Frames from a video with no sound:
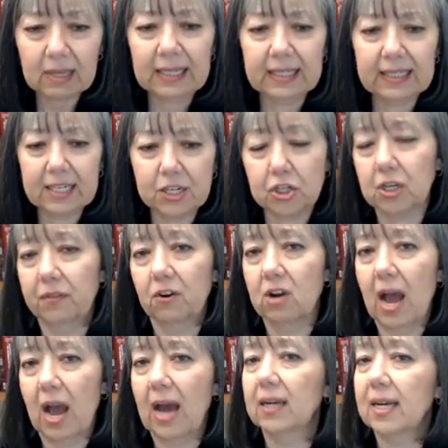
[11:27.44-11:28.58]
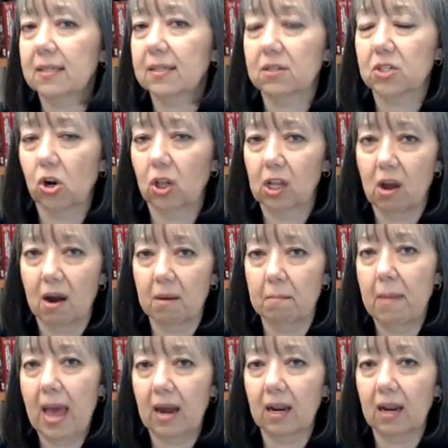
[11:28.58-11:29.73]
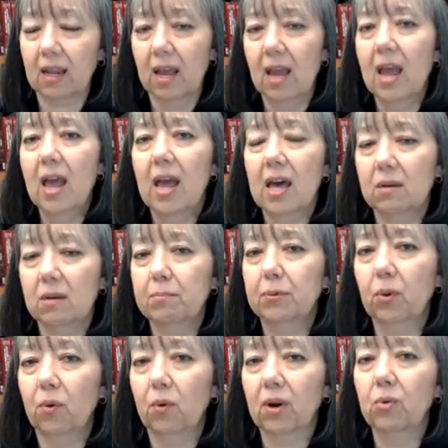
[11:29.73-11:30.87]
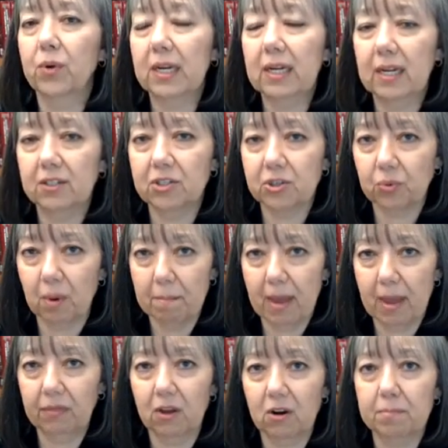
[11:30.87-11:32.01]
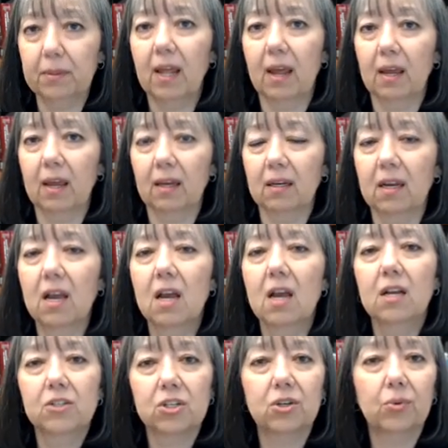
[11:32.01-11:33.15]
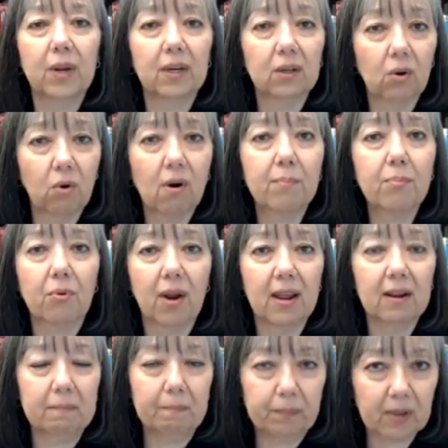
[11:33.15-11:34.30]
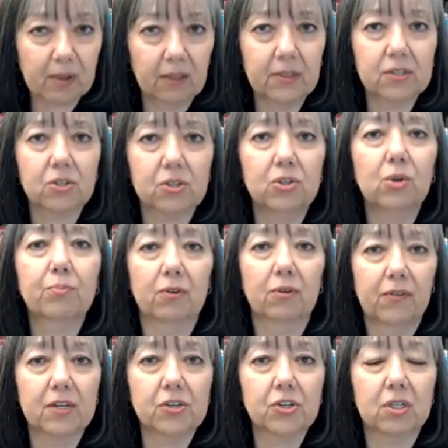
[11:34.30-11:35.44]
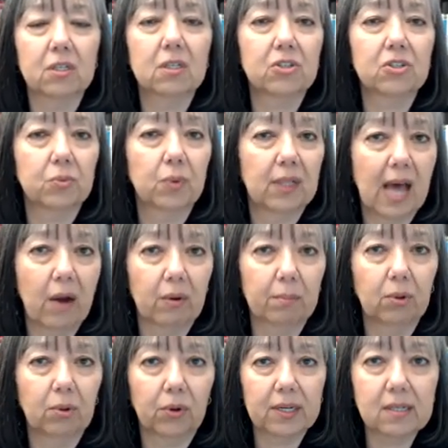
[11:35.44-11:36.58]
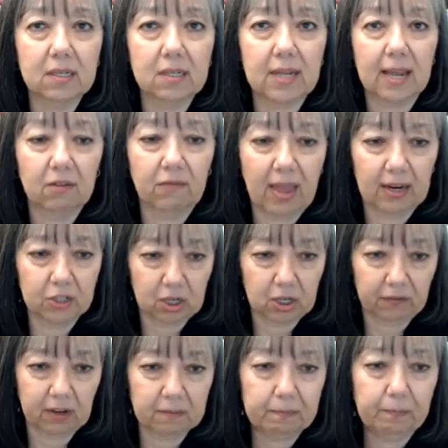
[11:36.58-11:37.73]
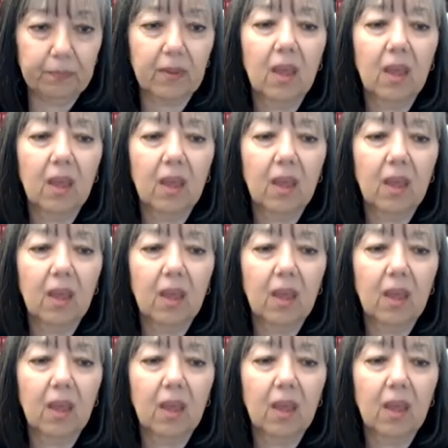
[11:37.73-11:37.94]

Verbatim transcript: In addition, they're not necessarily automatic. An employer would need to amend their plan to incorporate this new provision to allow employees to take advantage of it.